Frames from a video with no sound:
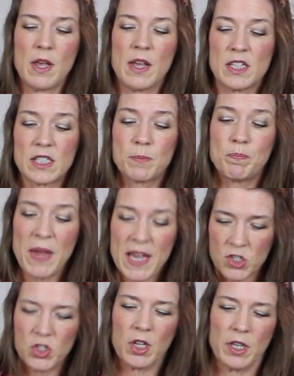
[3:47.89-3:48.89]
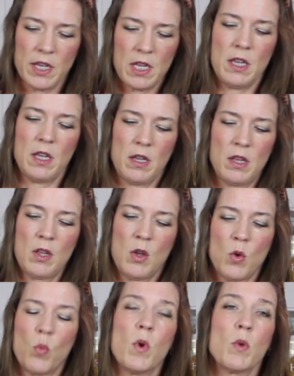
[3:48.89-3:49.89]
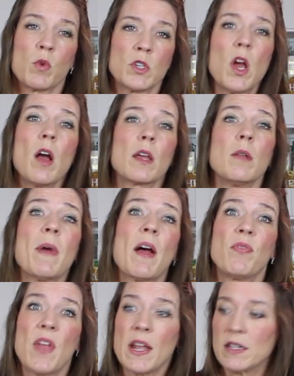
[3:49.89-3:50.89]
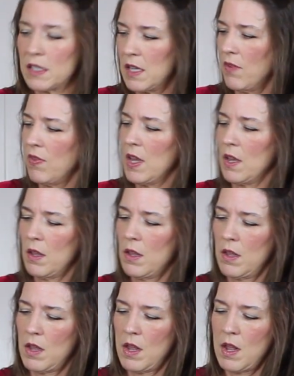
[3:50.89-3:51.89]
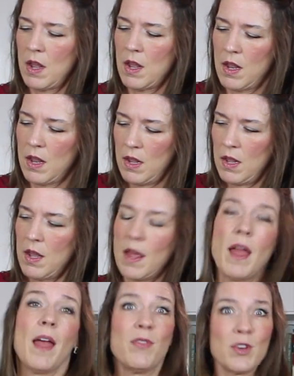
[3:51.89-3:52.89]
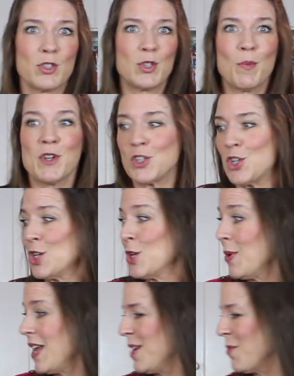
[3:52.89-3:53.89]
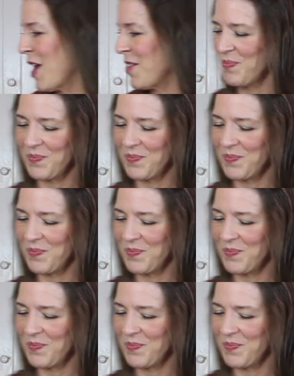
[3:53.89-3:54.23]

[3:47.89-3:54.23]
especially when we're talking about Thanksgiving and there's so much to do anyway.